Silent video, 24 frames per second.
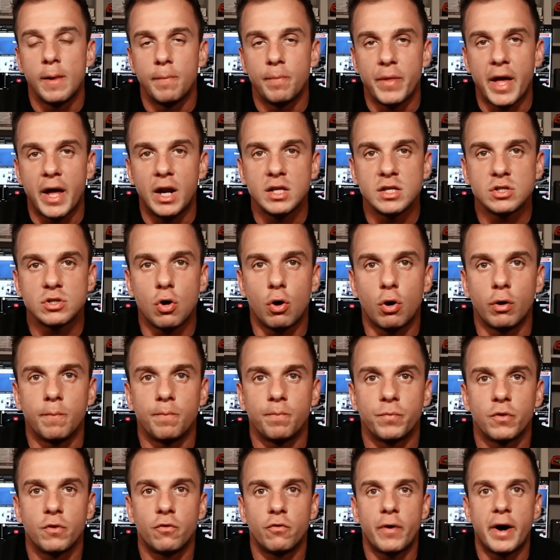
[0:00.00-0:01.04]
At its core,
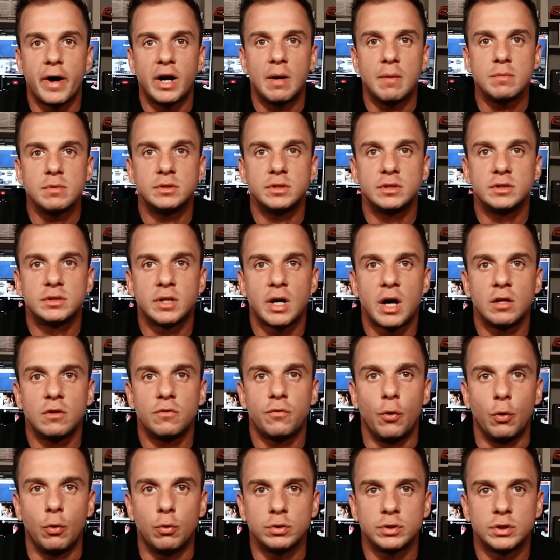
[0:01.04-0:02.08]
firearms design
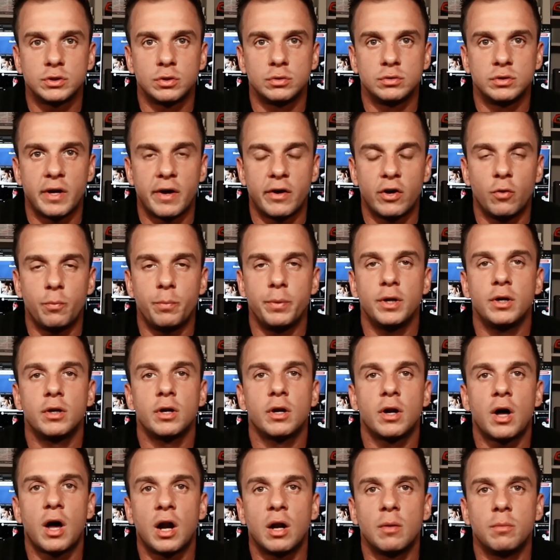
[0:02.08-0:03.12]
focuses on developing
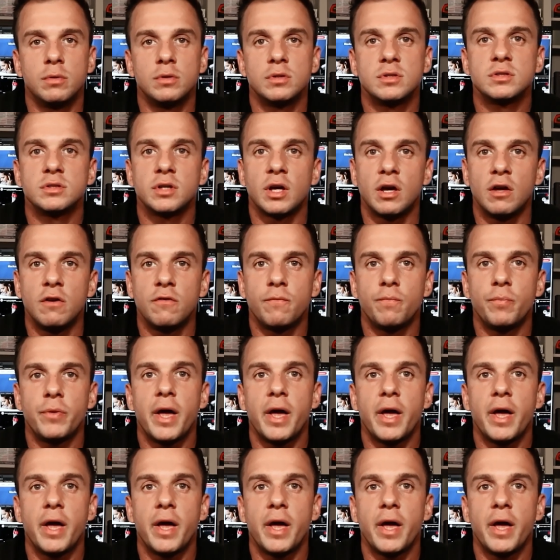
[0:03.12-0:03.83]
reliable, safe,